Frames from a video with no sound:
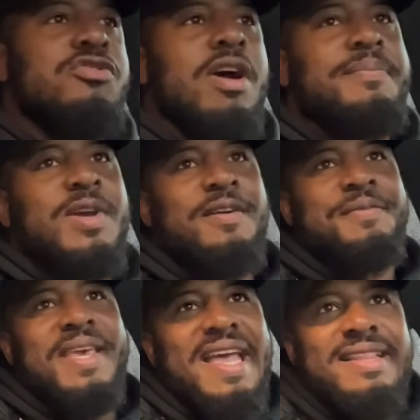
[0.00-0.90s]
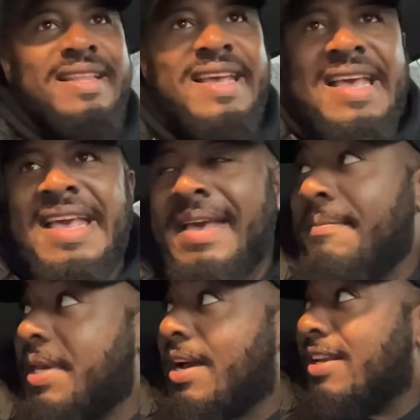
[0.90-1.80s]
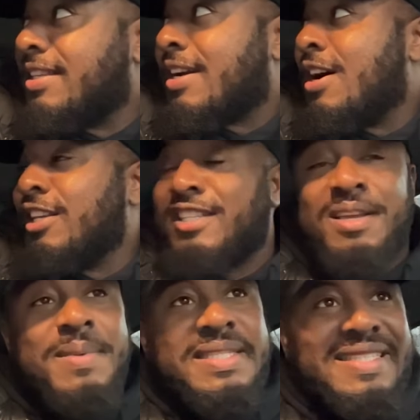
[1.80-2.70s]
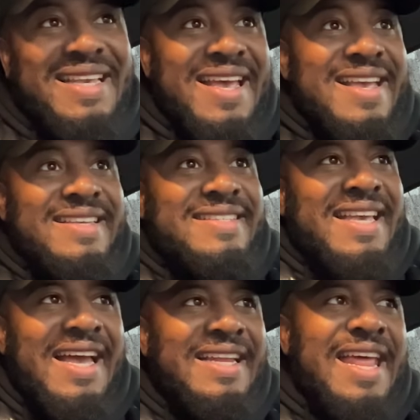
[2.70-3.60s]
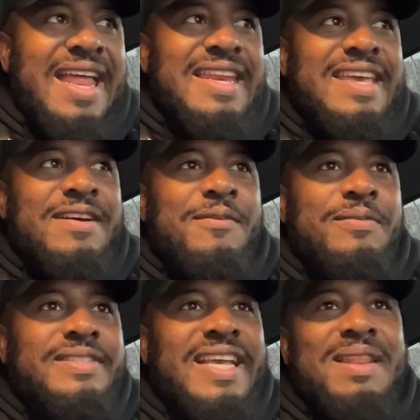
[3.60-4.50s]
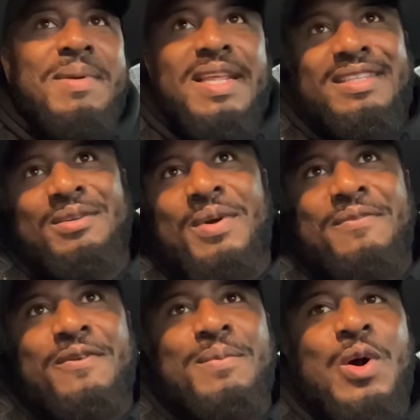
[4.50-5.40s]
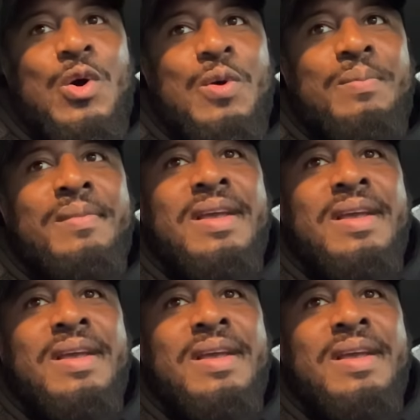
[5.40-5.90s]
dropped off yet because the customer says that they are 10 minutes away from home